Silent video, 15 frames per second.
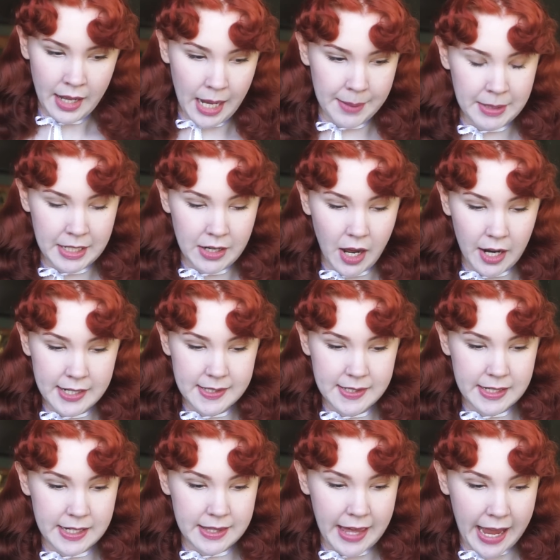I mean,
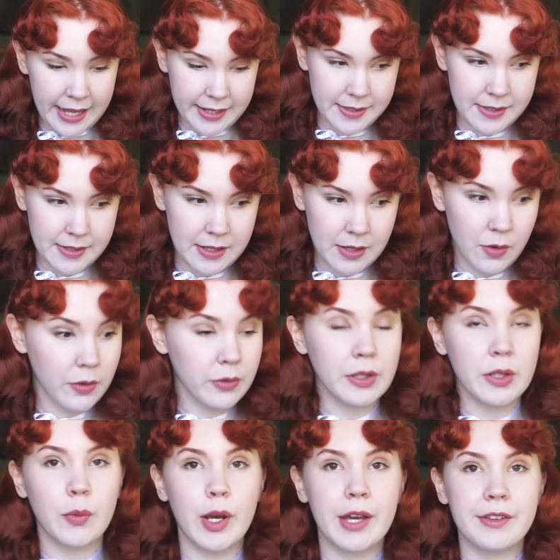honestly, that's the
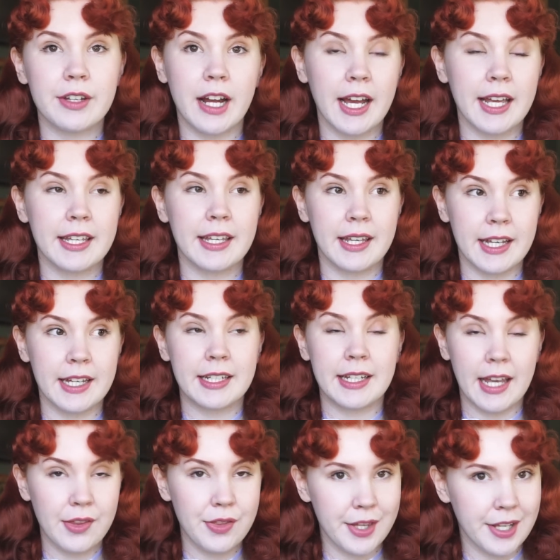only way that I can
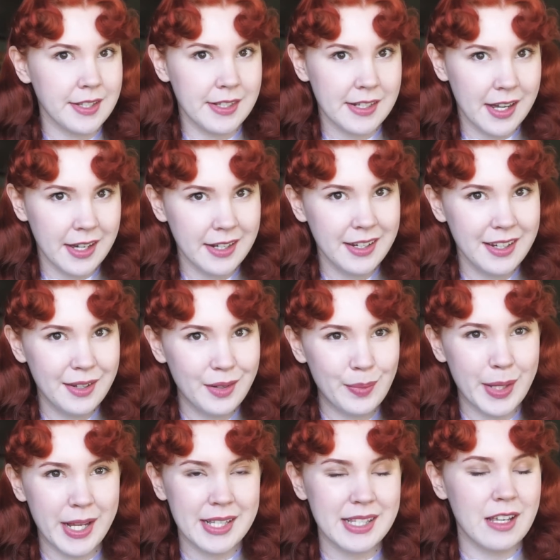get things done
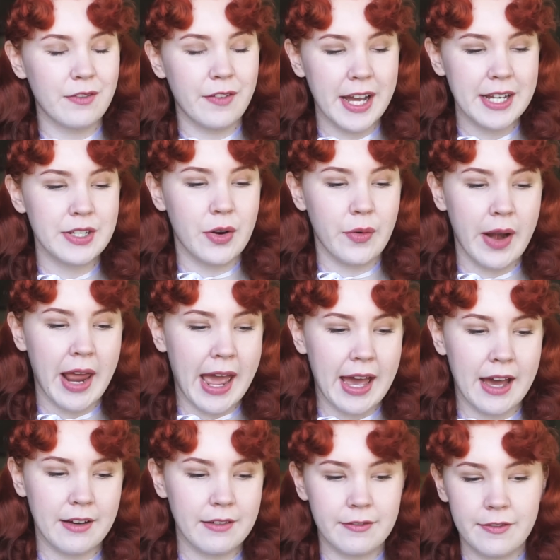because if I don't
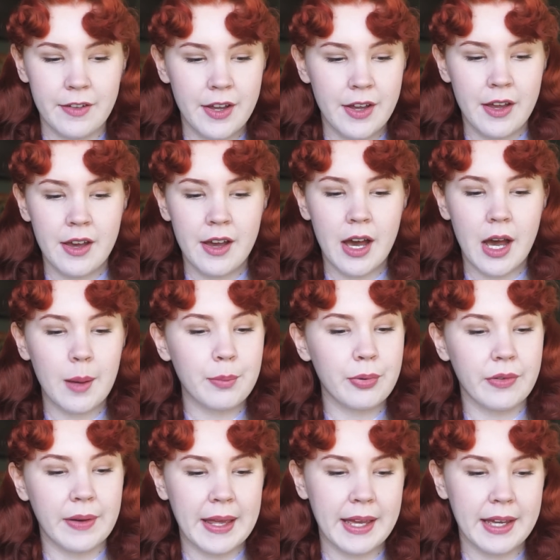have a
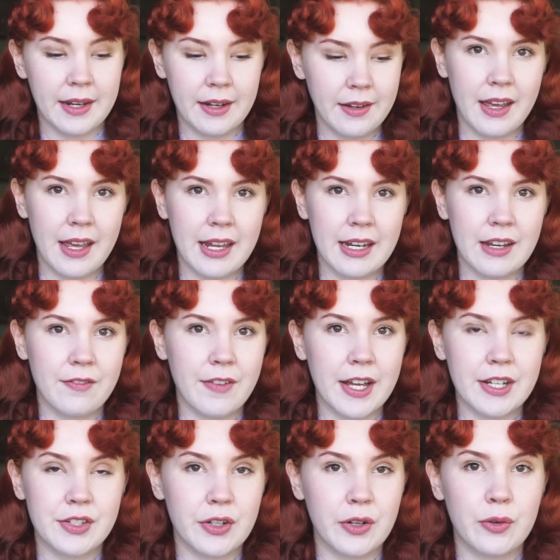plan and if
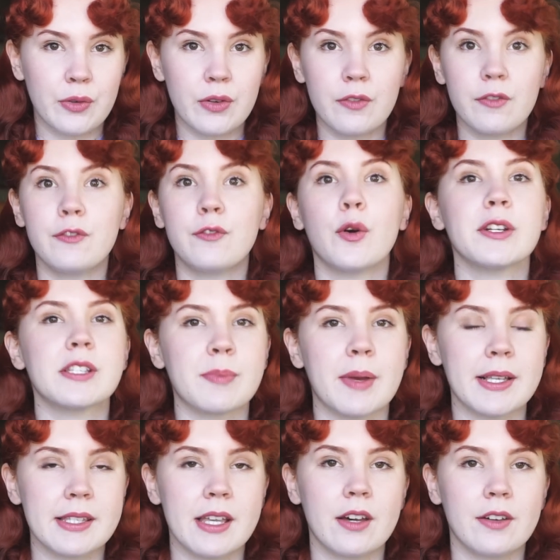I don't force
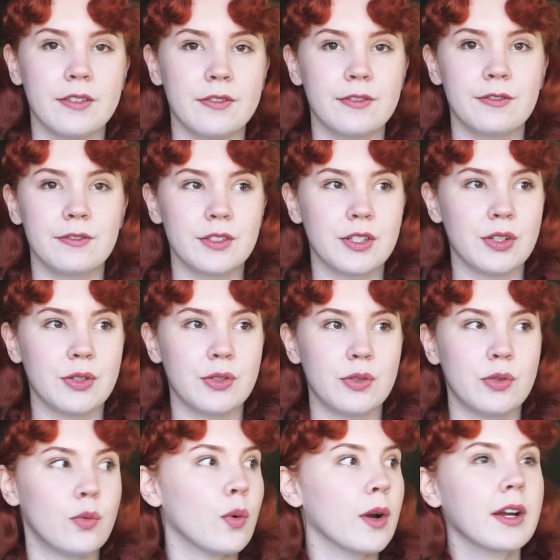myself
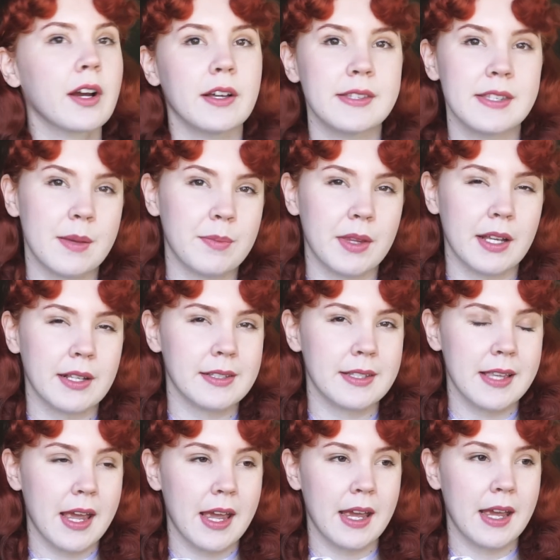to work on something,
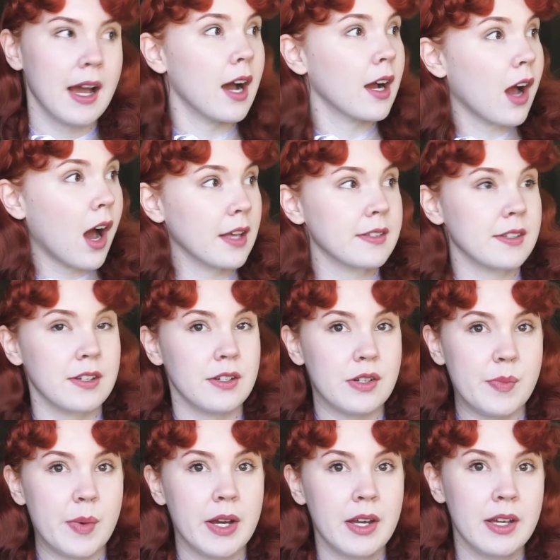say a
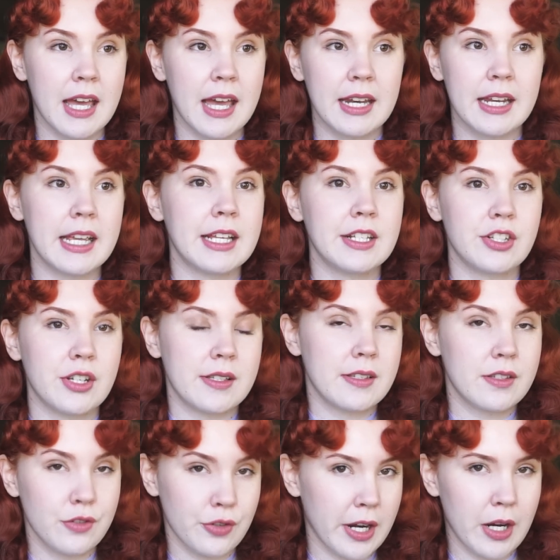costume, then it
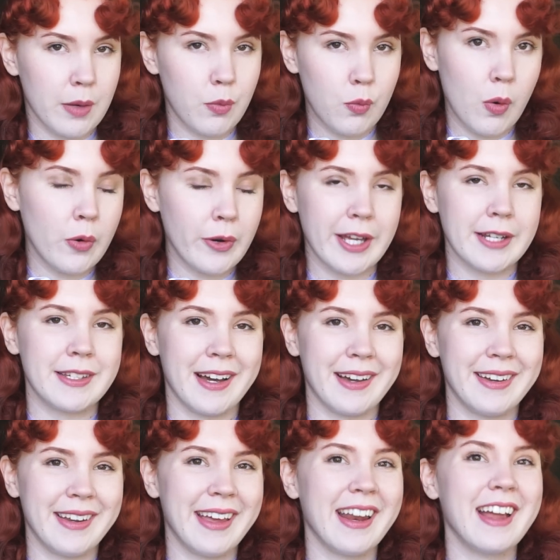just straight up won't get
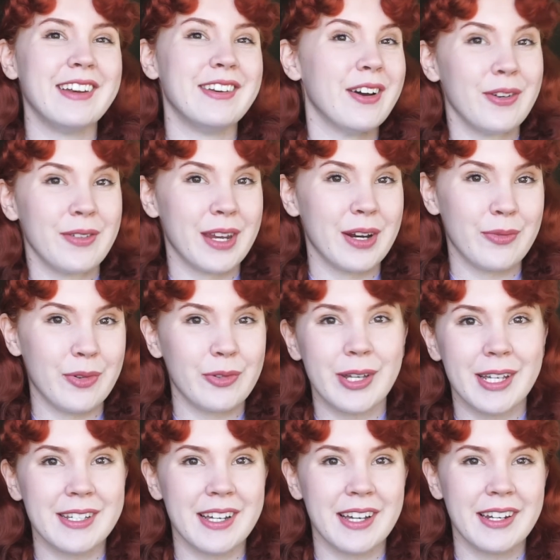done and I know that it won't
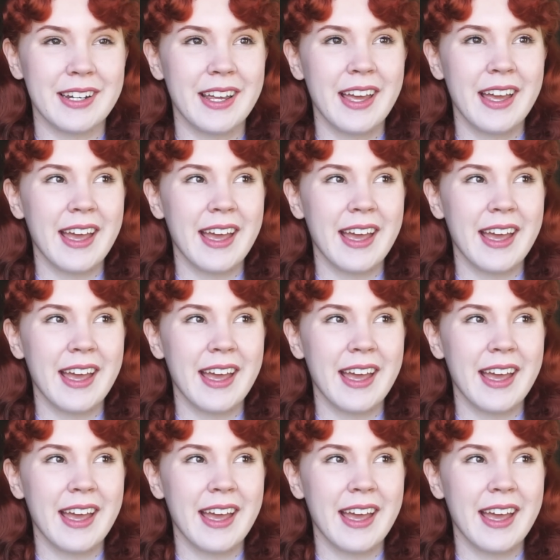get done.